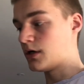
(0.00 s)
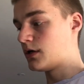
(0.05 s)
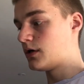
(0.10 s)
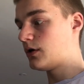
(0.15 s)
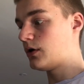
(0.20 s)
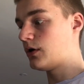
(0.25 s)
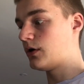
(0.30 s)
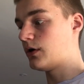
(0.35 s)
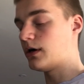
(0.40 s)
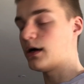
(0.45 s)

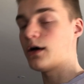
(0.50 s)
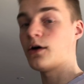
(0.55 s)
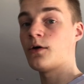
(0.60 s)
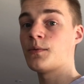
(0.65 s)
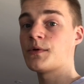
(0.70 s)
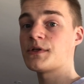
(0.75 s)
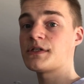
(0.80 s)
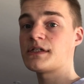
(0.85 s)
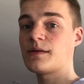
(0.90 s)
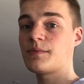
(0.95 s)
Oh, I
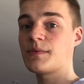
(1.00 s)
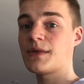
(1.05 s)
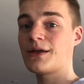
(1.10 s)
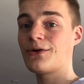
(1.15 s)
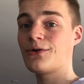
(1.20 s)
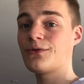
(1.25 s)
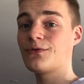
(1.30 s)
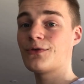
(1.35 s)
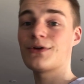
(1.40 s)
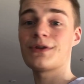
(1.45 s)
almost tipped that
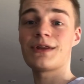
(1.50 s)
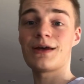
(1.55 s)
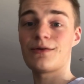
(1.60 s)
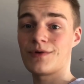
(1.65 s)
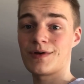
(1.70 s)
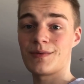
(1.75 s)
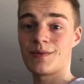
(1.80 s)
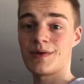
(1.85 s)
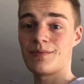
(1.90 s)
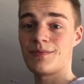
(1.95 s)
over, that would
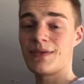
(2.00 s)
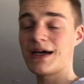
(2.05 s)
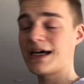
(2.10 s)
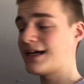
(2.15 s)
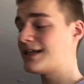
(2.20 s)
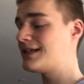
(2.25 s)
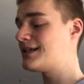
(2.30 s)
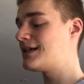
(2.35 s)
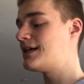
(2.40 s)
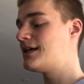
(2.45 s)
have been
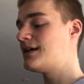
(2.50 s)
bad. You